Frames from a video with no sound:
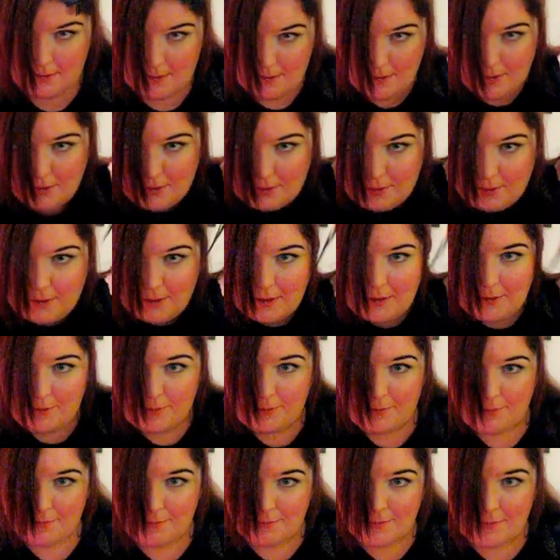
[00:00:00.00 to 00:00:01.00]
you know, kind
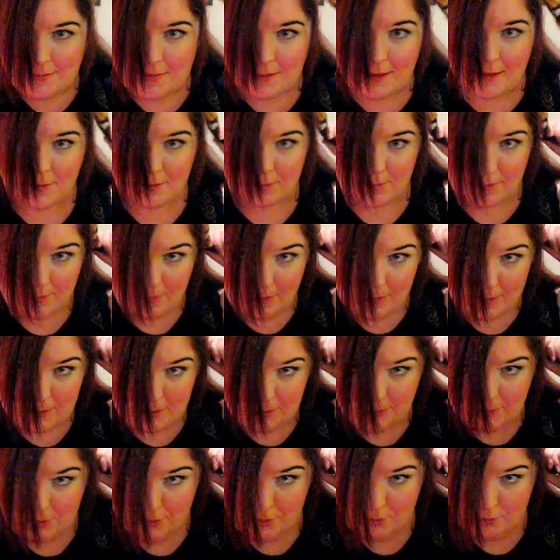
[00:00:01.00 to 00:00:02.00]
of this way around
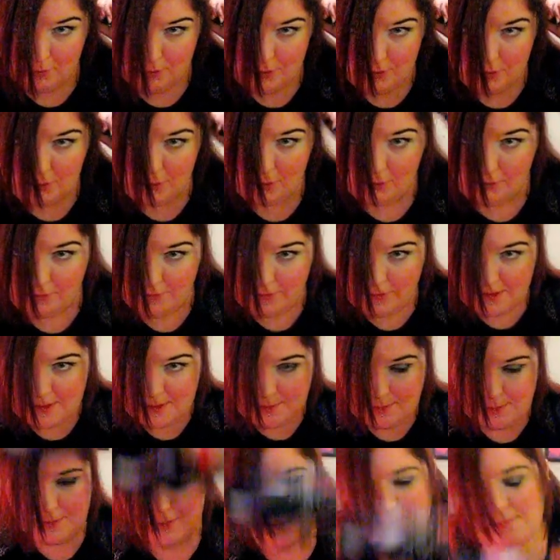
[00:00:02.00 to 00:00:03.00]
if you don't want the knot
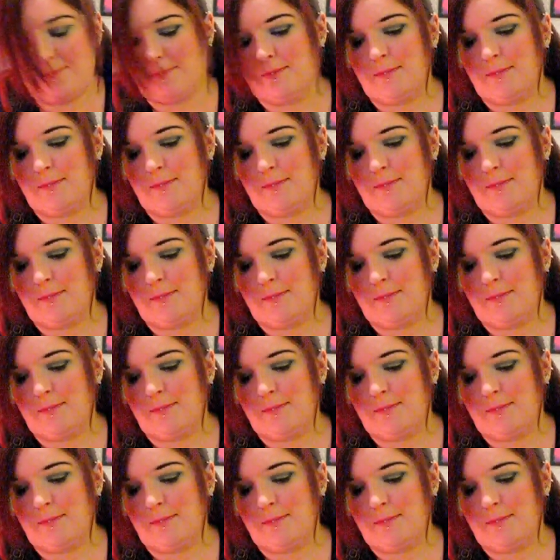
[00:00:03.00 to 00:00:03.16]
visible.